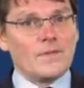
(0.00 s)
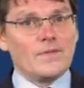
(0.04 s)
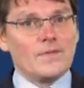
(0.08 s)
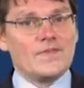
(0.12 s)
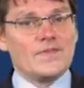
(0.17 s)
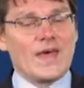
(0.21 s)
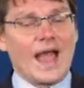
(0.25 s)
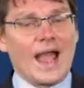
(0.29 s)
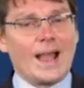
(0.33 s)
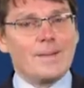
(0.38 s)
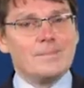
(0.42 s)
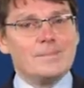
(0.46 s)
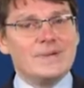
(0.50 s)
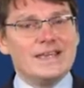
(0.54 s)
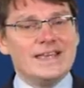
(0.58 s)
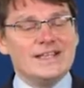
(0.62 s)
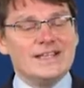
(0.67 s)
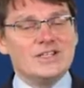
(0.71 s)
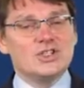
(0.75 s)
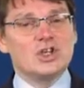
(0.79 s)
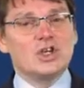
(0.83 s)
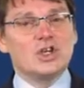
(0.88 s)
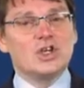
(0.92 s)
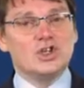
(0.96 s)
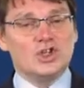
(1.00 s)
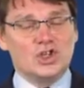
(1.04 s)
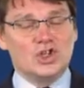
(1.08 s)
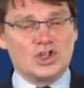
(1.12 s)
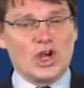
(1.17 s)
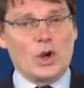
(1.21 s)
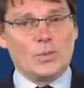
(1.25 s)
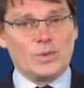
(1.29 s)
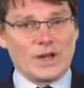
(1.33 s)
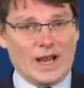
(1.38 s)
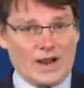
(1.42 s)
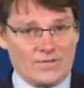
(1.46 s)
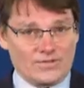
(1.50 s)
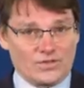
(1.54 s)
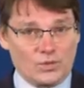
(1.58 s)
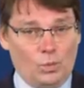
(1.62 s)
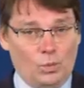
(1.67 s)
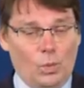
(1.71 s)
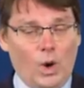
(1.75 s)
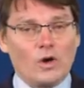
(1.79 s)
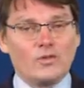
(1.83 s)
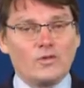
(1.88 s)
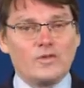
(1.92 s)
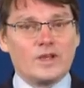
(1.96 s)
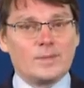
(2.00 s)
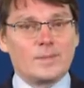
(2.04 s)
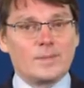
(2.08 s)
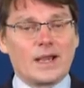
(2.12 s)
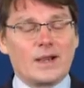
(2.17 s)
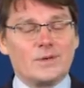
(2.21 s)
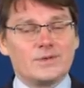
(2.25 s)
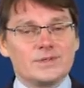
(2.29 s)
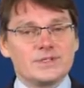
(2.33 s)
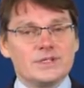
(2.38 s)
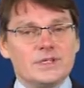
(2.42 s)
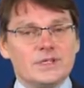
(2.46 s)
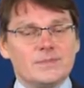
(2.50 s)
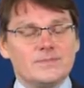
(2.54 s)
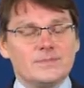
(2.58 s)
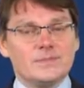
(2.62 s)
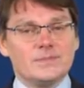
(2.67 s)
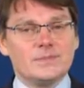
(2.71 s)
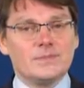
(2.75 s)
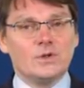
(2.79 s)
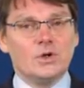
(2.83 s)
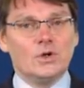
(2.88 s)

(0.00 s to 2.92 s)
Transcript: That means you don't have to worry about it.